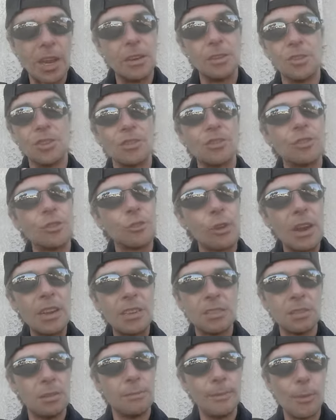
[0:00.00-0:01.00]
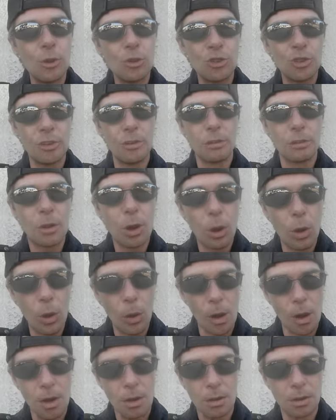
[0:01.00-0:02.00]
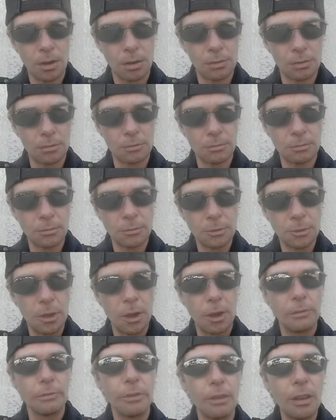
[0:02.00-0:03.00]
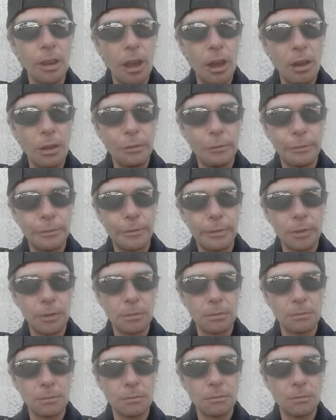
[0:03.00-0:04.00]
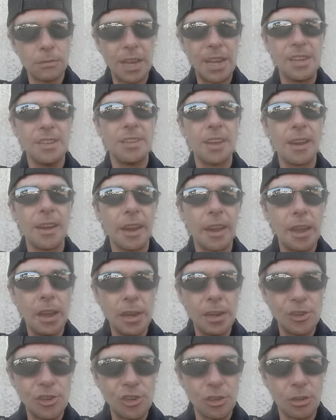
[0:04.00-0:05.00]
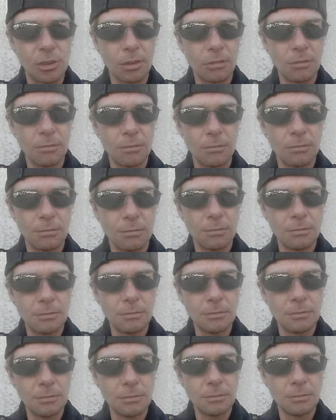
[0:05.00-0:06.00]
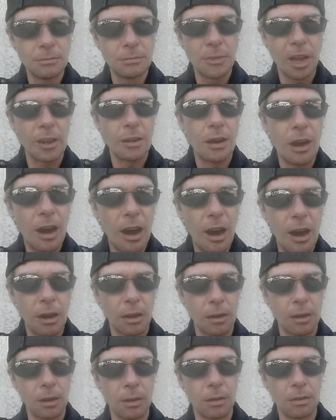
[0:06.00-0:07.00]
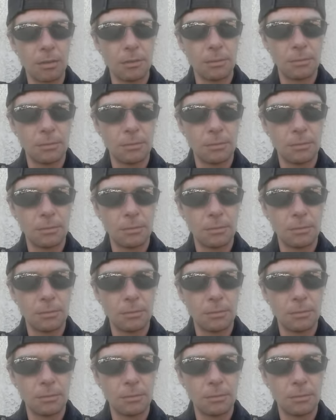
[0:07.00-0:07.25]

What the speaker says: It just strikes an emotional chord of love and dedication and honor.